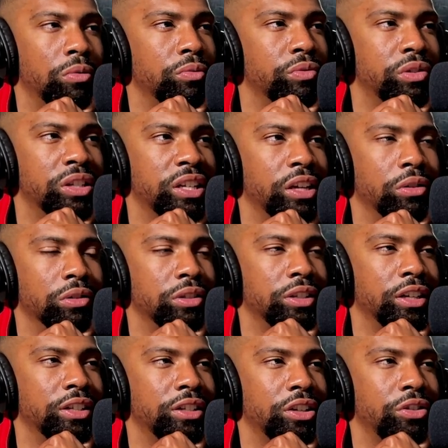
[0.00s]
skill
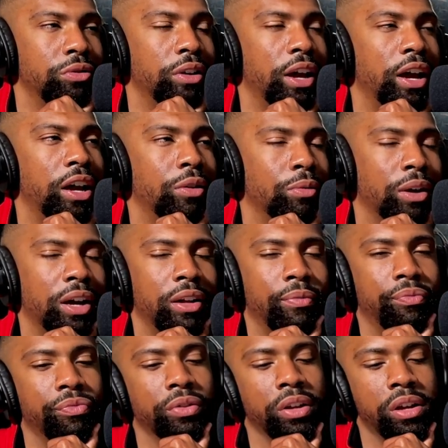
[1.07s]
sets that you had, right?
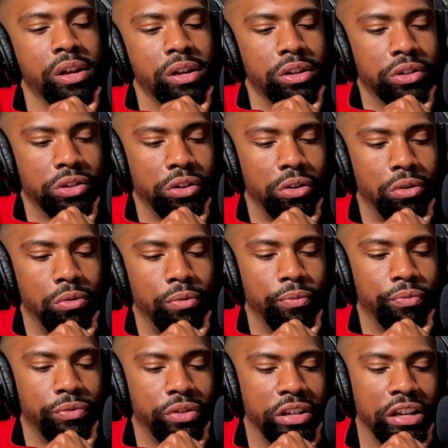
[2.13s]
So
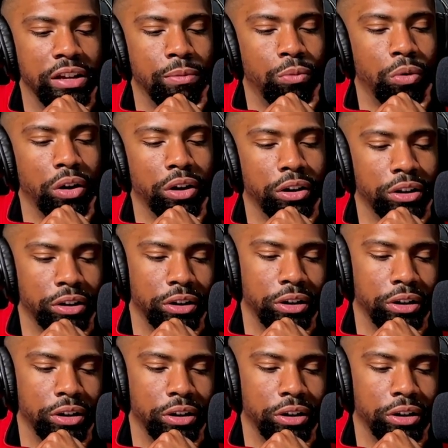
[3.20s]
teamwork